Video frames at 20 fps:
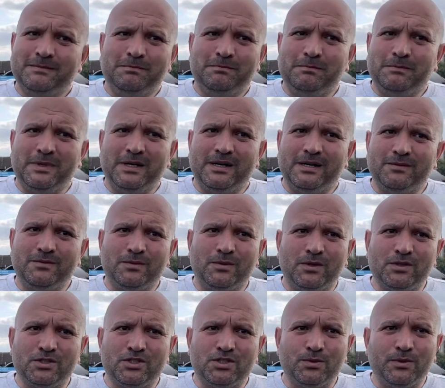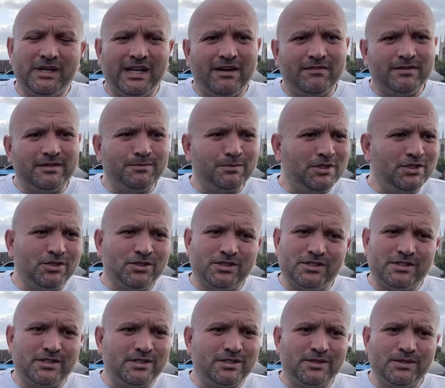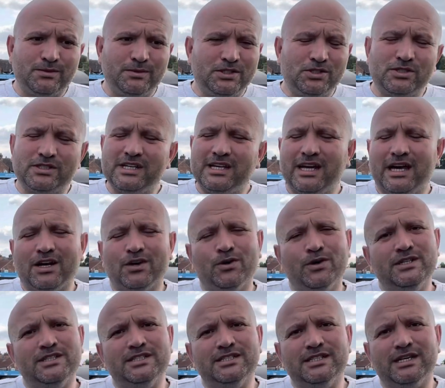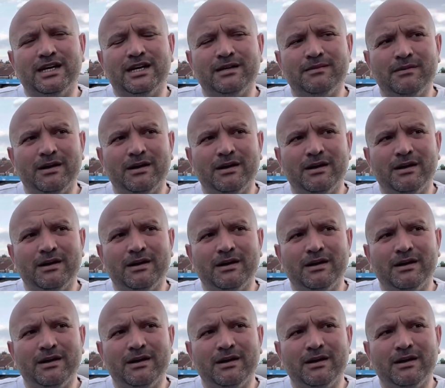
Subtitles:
but 1 to 11, we just didn't get going today.